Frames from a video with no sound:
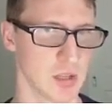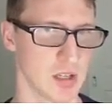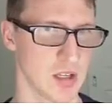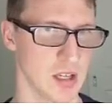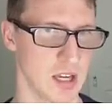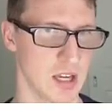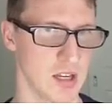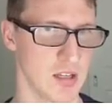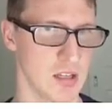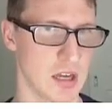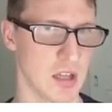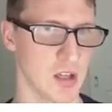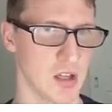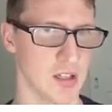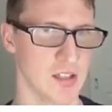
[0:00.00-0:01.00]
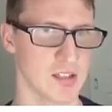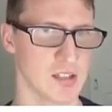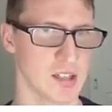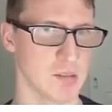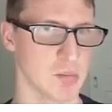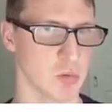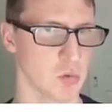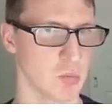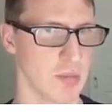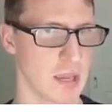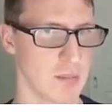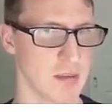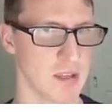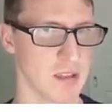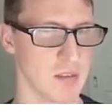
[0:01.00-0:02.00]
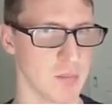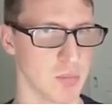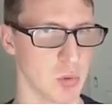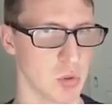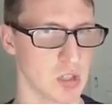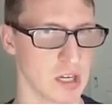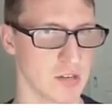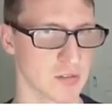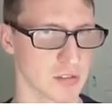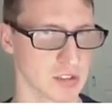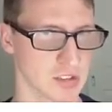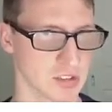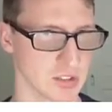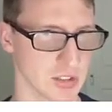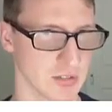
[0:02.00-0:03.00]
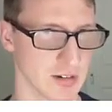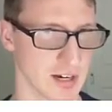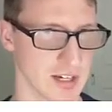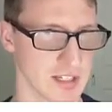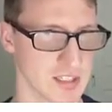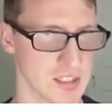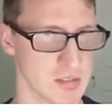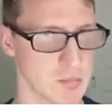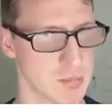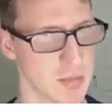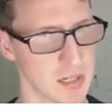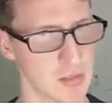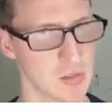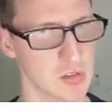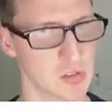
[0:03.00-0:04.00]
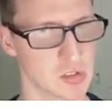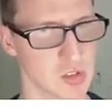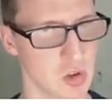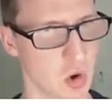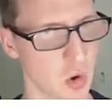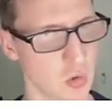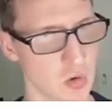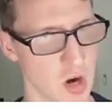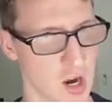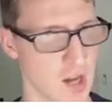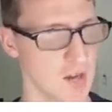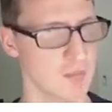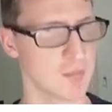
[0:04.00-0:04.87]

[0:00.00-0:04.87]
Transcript: Another example, maybe the book cover isn't the greatest, but it looks alright,